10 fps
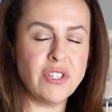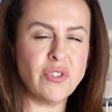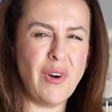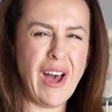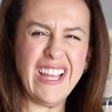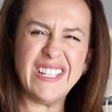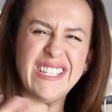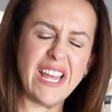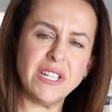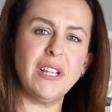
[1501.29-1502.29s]
And so I
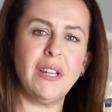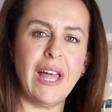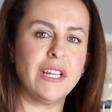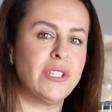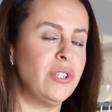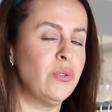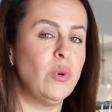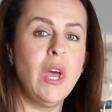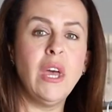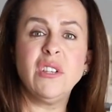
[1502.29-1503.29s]
tend to like
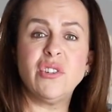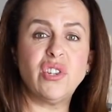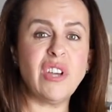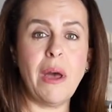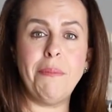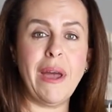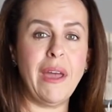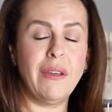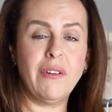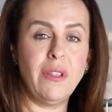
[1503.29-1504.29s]
to just shop
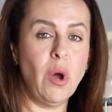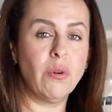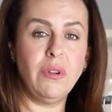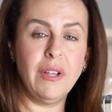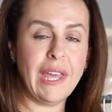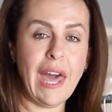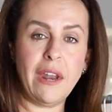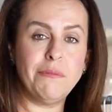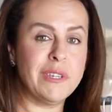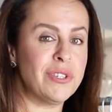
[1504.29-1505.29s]
my local
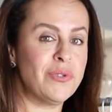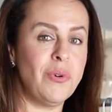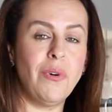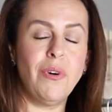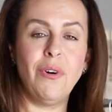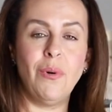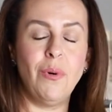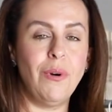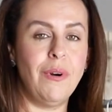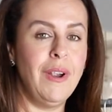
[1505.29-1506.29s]
Academy store
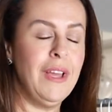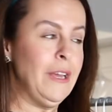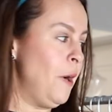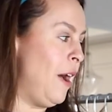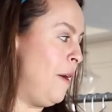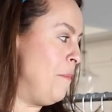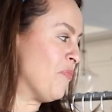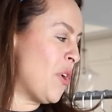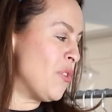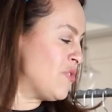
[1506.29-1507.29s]
or
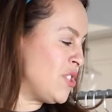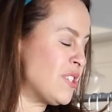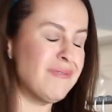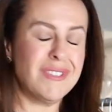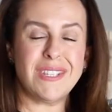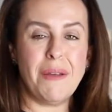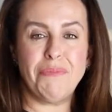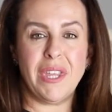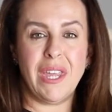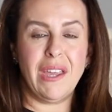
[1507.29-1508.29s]
just
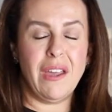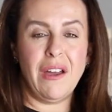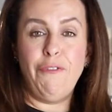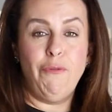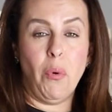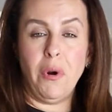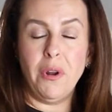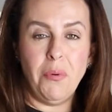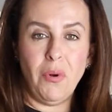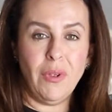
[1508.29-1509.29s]
something
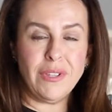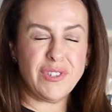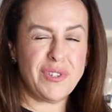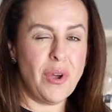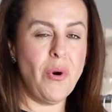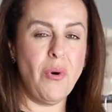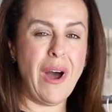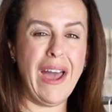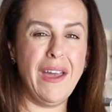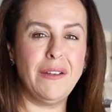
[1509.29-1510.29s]
affordable. And
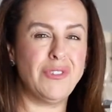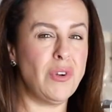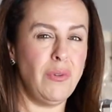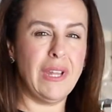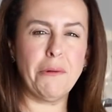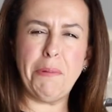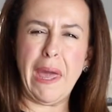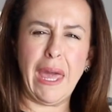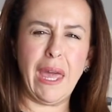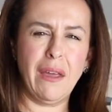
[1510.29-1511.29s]
so I don't like
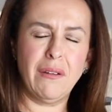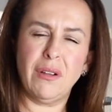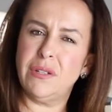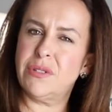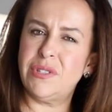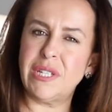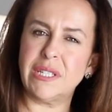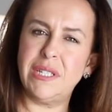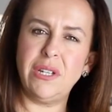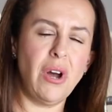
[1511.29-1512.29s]
paying close to
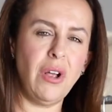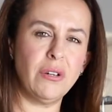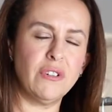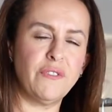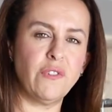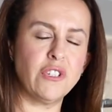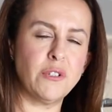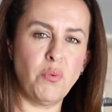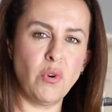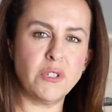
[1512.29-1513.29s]
$60 for a
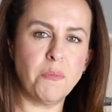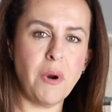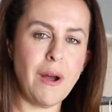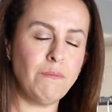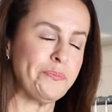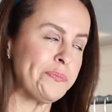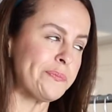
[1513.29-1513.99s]
sports bra.